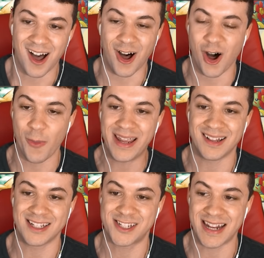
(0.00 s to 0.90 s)
Oh, we
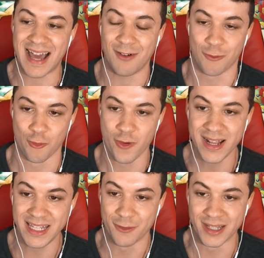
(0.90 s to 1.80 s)
clutched it out
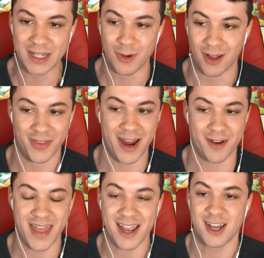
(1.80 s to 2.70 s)
really, really well
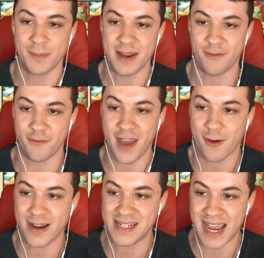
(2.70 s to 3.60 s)
there. That could have been
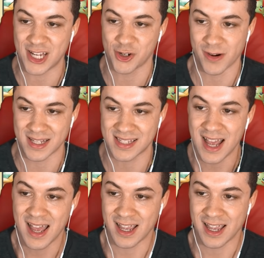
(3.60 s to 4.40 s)
very dangerous.